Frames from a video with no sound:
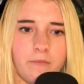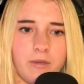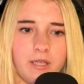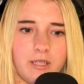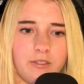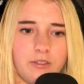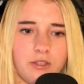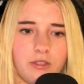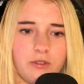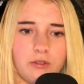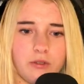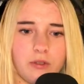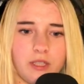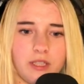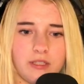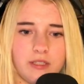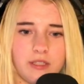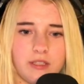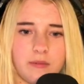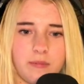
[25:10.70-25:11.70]
Let's try to
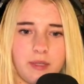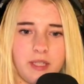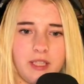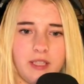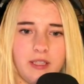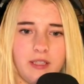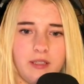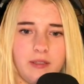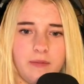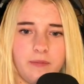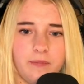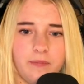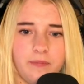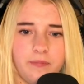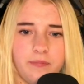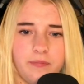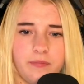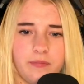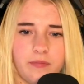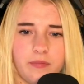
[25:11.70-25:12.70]
collect as many
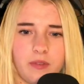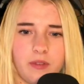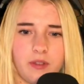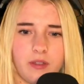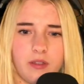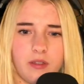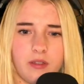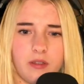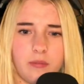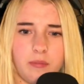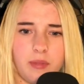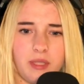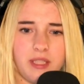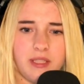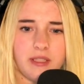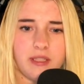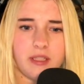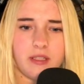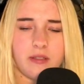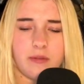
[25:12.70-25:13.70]

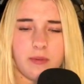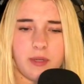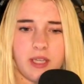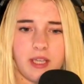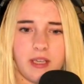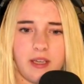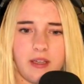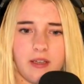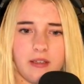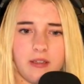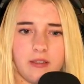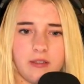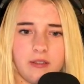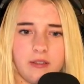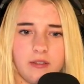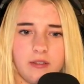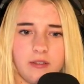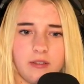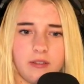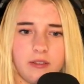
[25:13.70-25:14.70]
beans as we can,
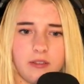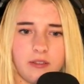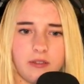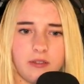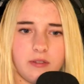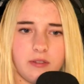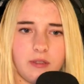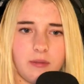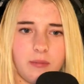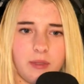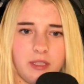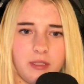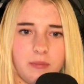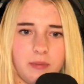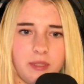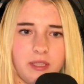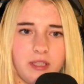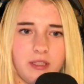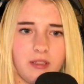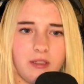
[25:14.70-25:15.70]
because it might
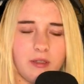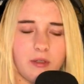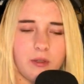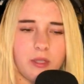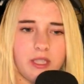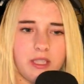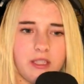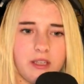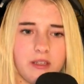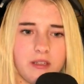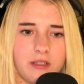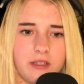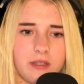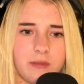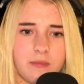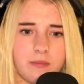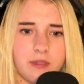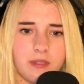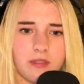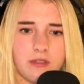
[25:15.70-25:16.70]
be great
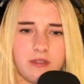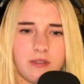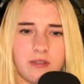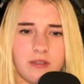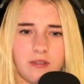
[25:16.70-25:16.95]
items.